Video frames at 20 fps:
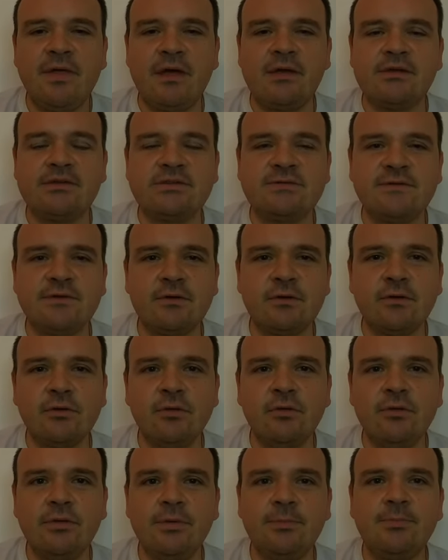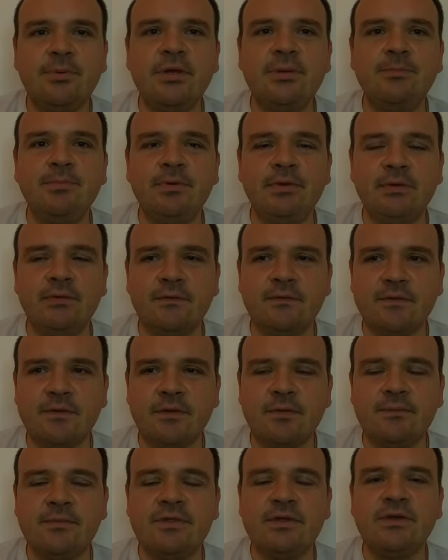Thanks for all the people
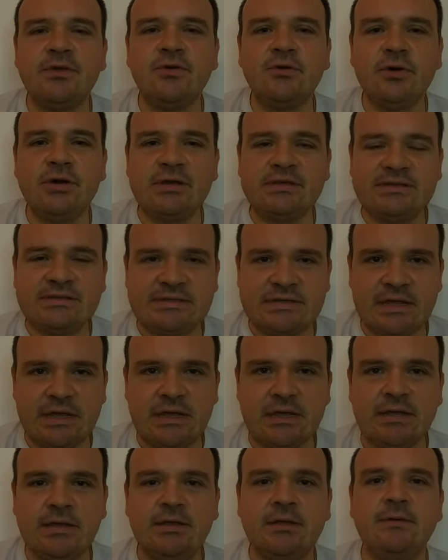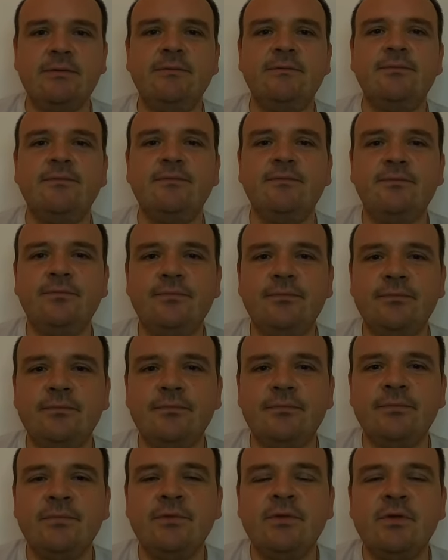from the USA,
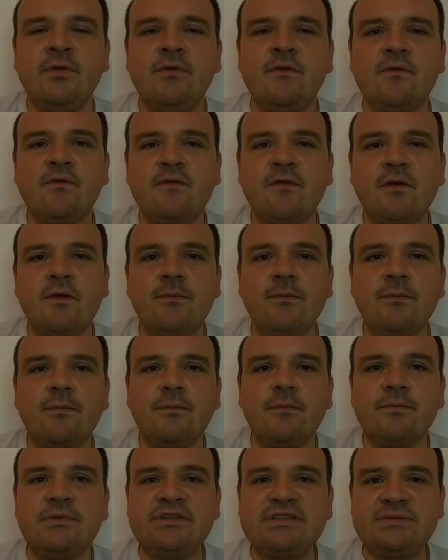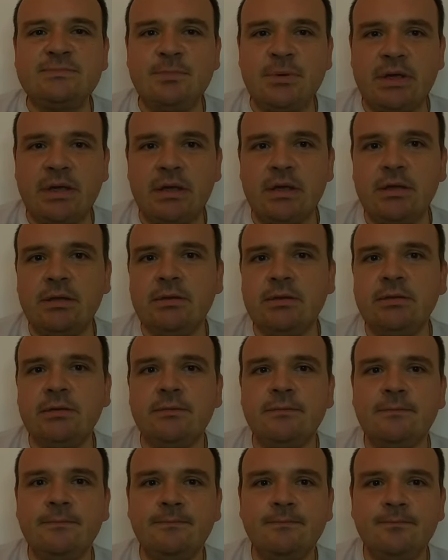from
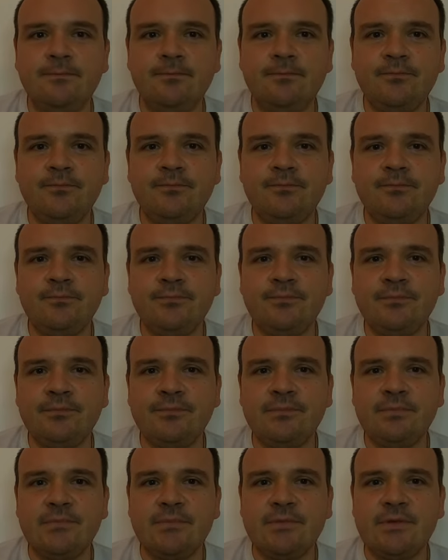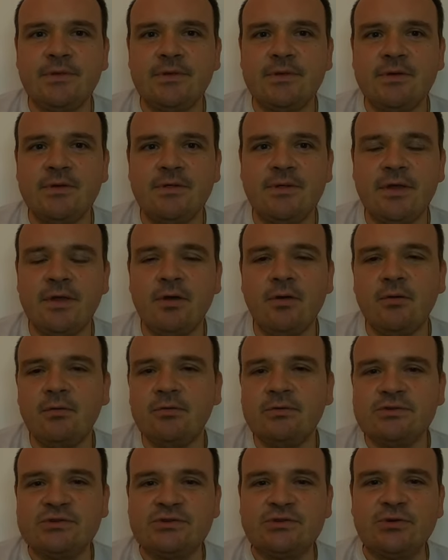Spain. They
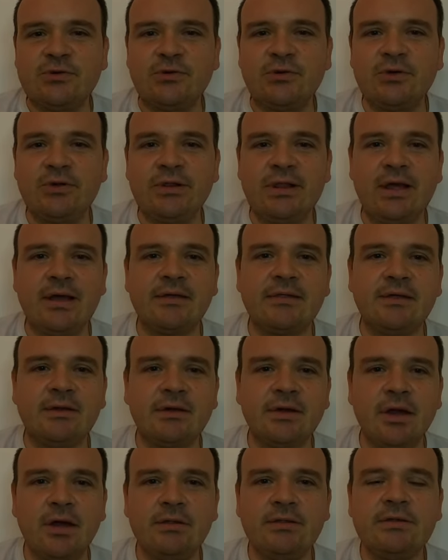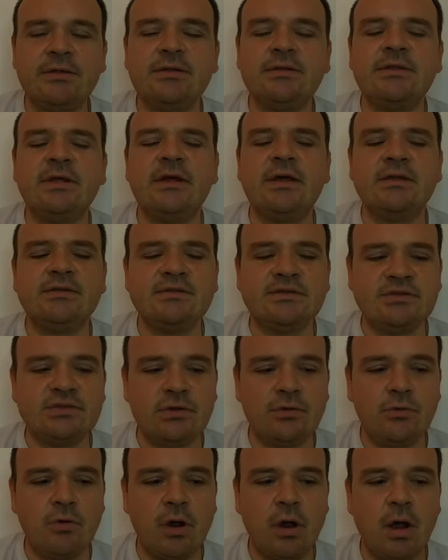also like the content and
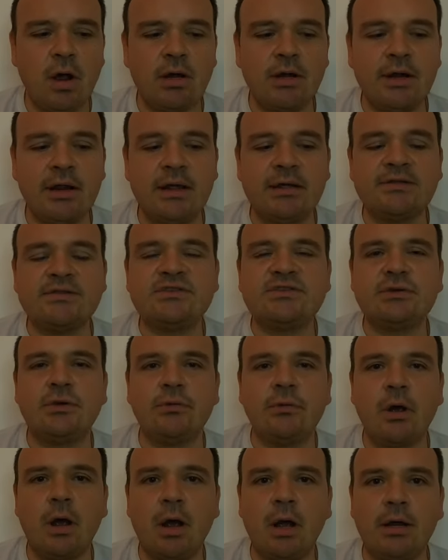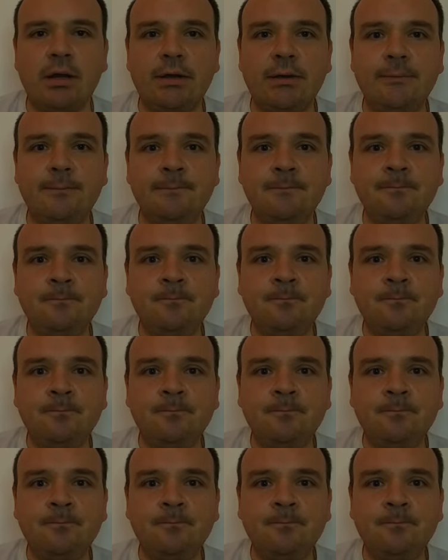so on and so on.